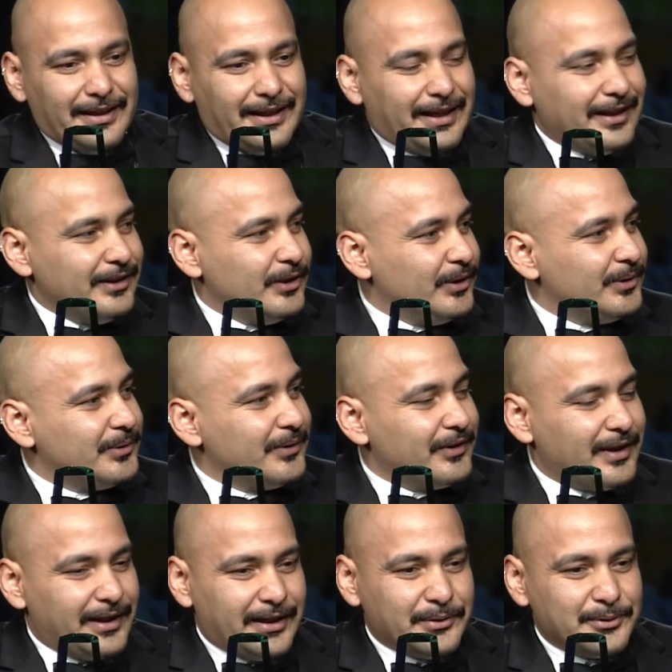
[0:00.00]
I know
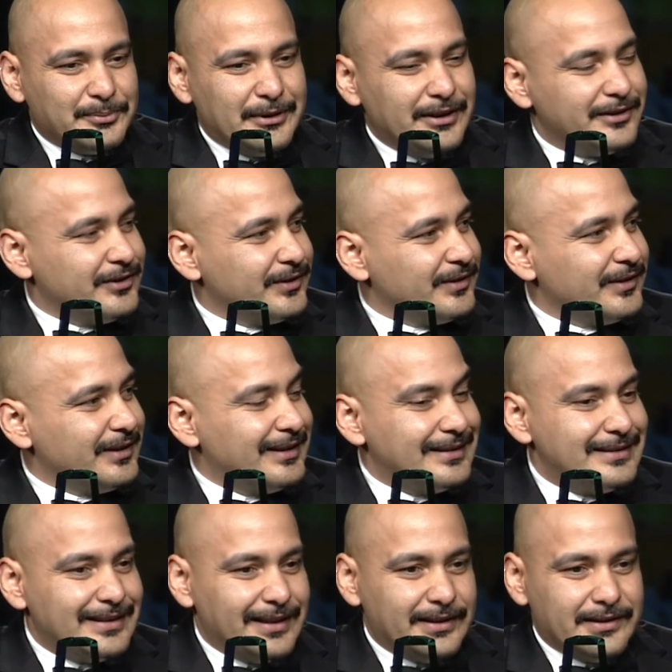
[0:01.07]
that I will be eternally
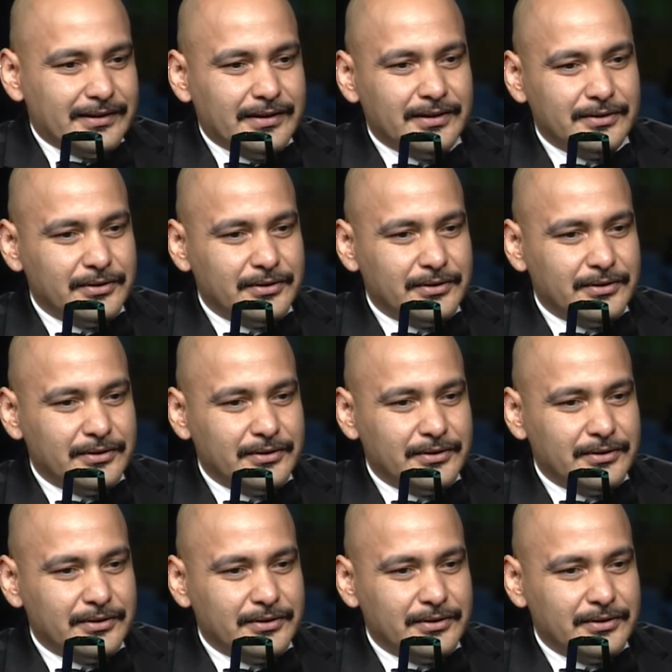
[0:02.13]
indebted